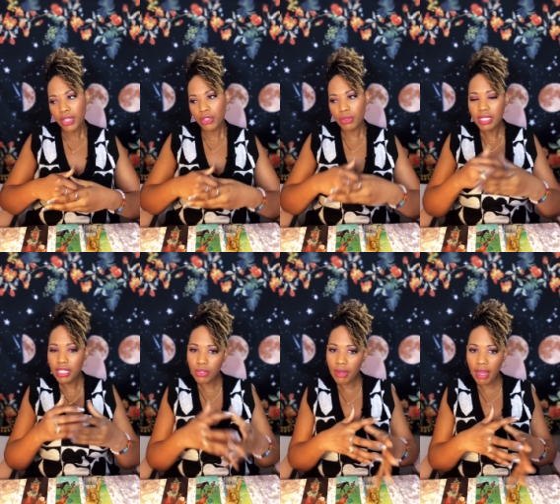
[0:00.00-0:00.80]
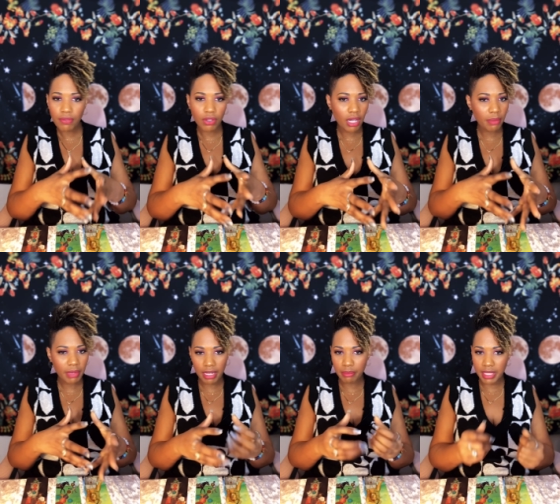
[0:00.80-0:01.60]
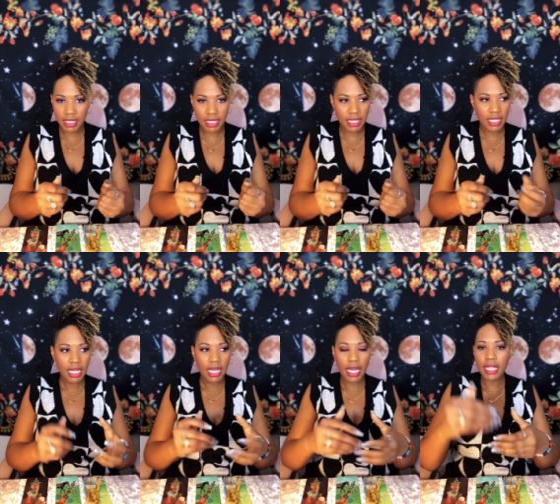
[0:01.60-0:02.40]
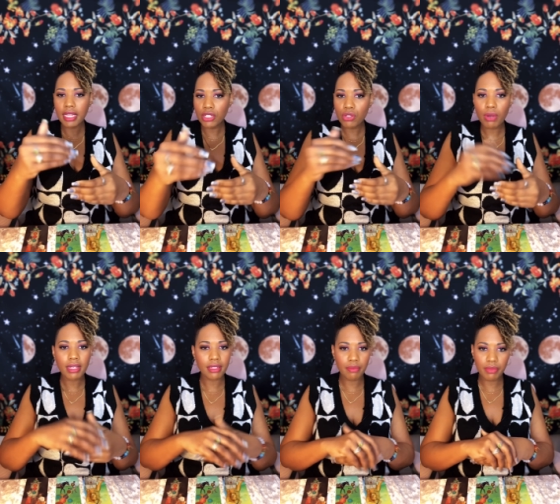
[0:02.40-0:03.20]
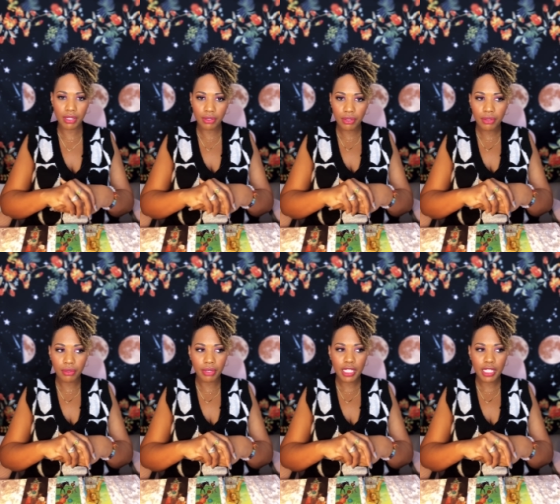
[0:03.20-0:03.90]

You could still have your cupcake business and then try something new,